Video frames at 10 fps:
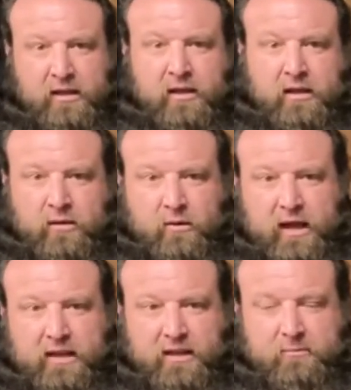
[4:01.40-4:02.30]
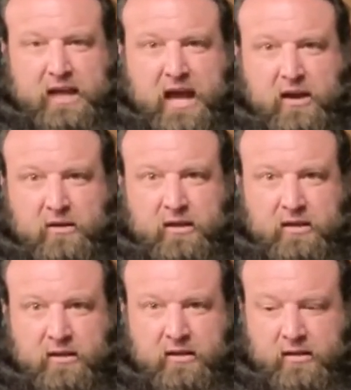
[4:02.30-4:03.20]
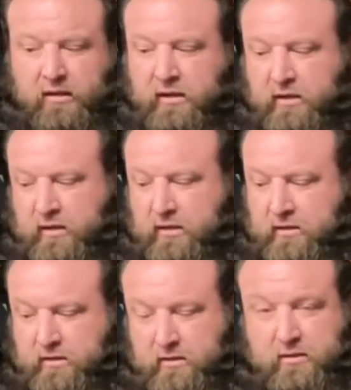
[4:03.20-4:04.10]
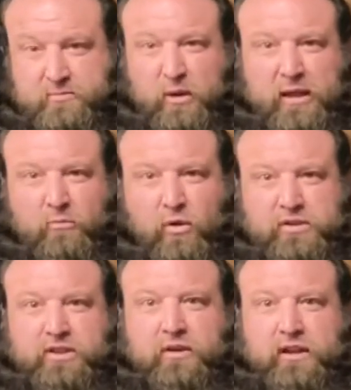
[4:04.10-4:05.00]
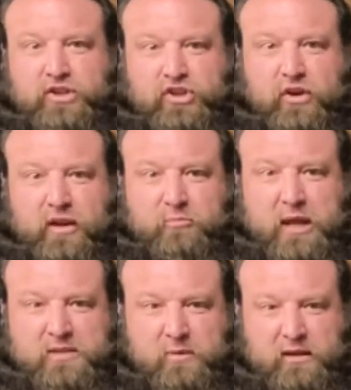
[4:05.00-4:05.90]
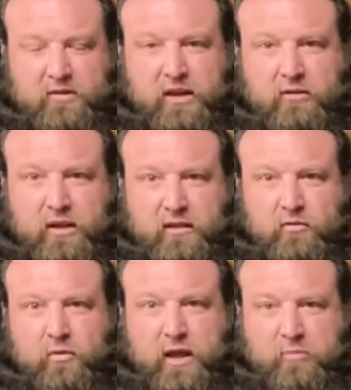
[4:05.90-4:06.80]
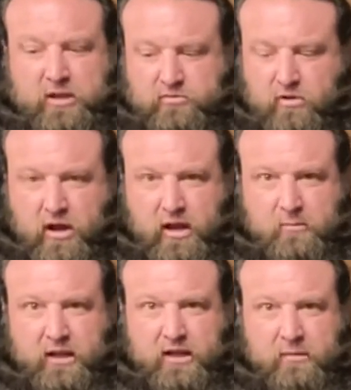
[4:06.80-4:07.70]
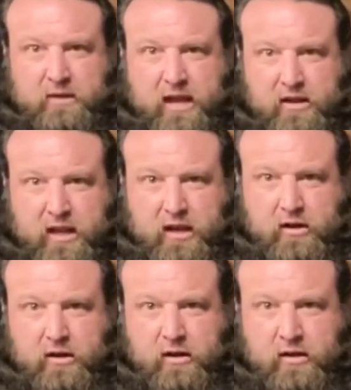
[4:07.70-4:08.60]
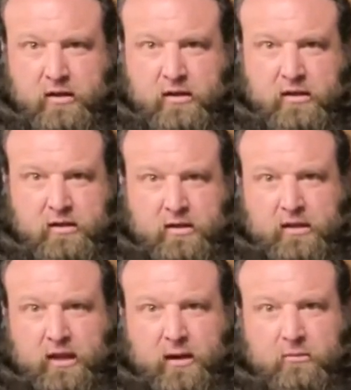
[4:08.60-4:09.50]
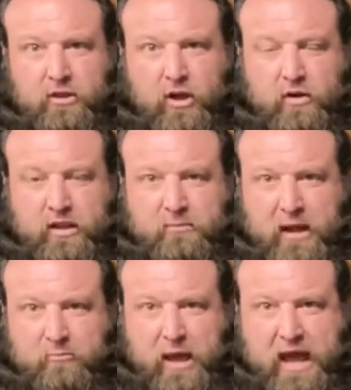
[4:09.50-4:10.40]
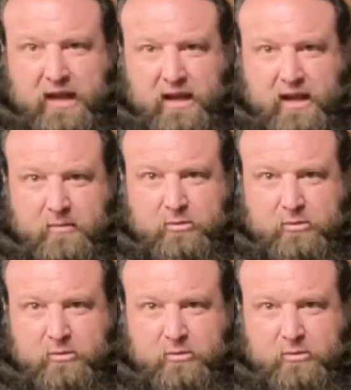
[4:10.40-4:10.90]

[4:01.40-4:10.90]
when I come down, it's probably more so in a shirted bench, but even when I bench raw, I'm going to come down here and I'm loading my back up.